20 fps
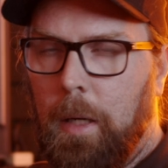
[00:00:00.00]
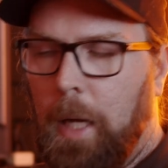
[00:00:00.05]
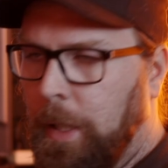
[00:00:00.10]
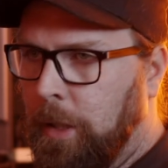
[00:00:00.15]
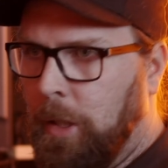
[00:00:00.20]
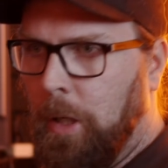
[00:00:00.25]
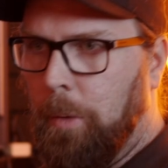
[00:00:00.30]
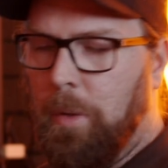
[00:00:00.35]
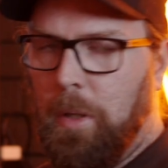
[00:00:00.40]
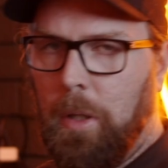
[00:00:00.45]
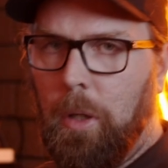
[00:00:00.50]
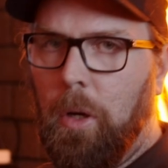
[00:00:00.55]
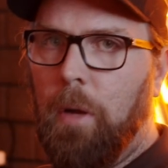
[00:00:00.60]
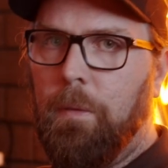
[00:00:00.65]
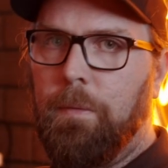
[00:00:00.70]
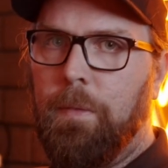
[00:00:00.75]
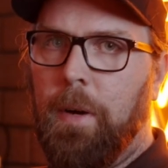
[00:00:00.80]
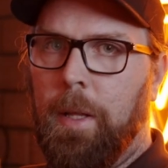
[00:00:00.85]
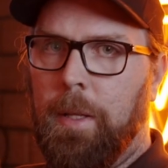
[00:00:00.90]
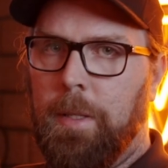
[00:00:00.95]
And you know, with the
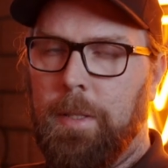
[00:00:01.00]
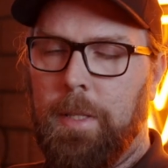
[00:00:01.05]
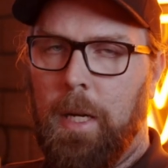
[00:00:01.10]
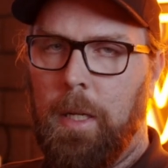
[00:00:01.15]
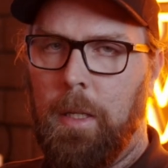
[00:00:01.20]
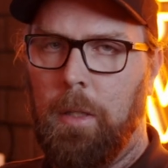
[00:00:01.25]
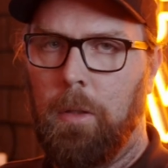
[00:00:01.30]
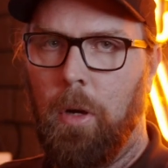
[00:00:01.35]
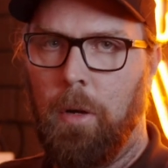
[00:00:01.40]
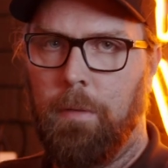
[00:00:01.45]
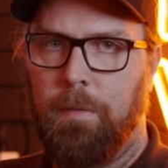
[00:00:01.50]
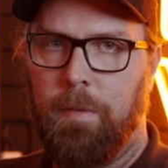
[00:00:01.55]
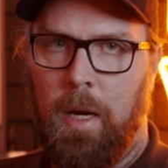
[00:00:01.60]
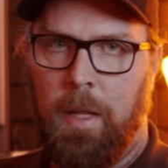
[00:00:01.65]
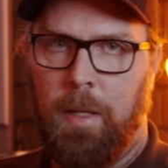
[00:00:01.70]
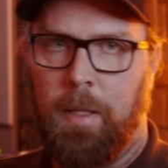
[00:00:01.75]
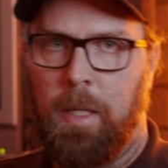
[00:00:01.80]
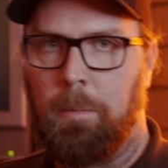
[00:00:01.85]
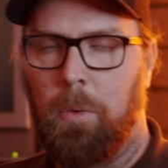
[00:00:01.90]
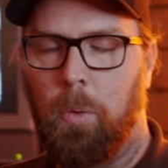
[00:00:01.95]
Godfathers, they had
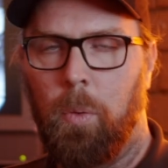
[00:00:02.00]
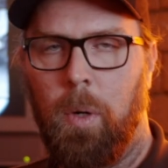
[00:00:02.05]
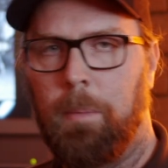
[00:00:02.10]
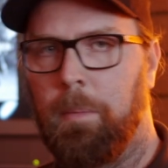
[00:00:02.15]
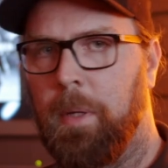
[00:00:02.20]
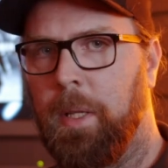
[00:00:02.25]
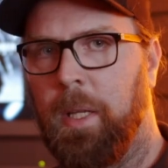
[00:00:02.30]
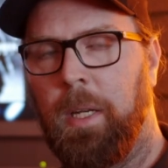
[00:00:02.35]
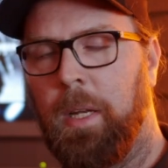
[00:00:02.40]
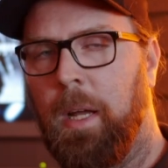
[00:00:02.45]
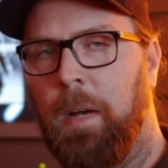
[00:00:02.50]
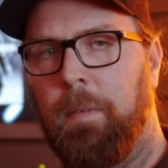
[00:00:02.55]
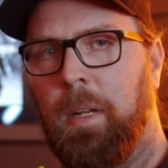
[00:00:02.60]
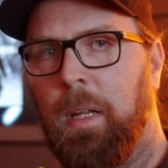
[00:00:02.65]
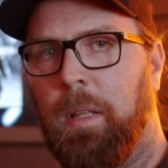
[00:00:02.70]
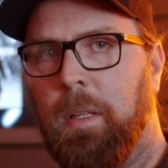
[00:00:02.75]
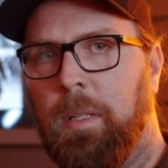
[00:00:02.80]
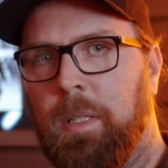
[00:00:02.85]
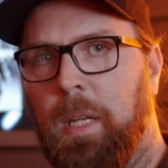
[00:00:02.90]
Godfather number one, but they didn't have any of the